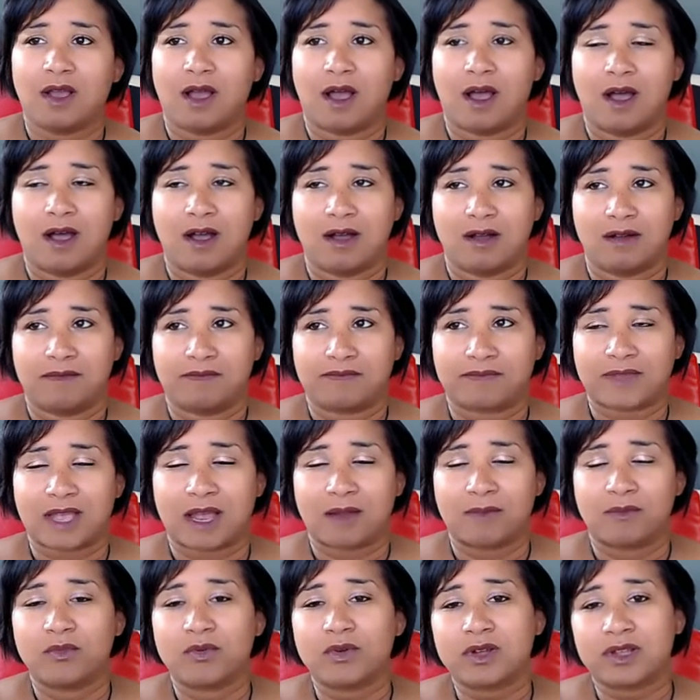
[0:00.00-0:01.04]

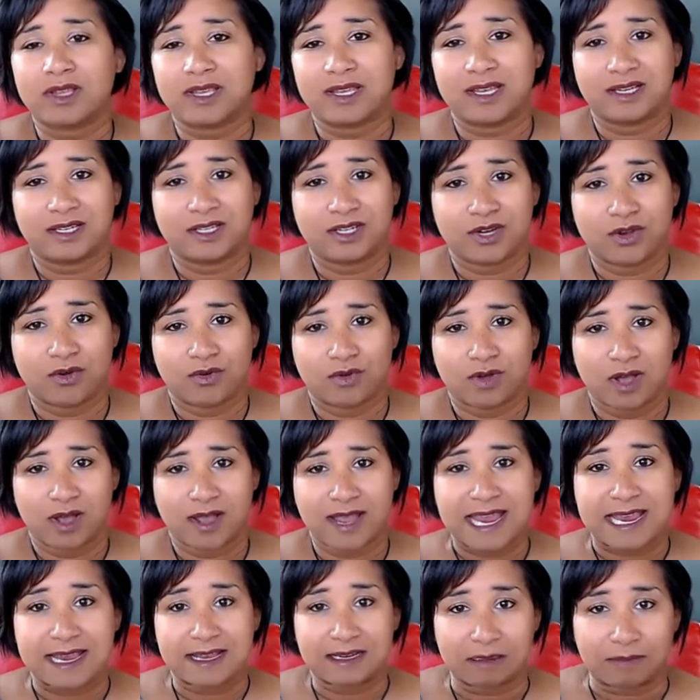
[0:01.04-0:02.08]
I'm really into yoga
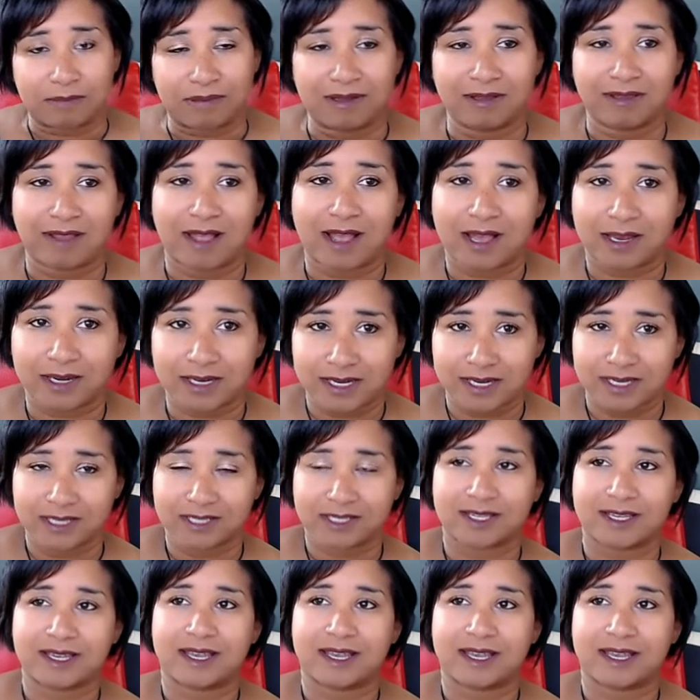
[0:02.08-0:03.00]
and Pilates.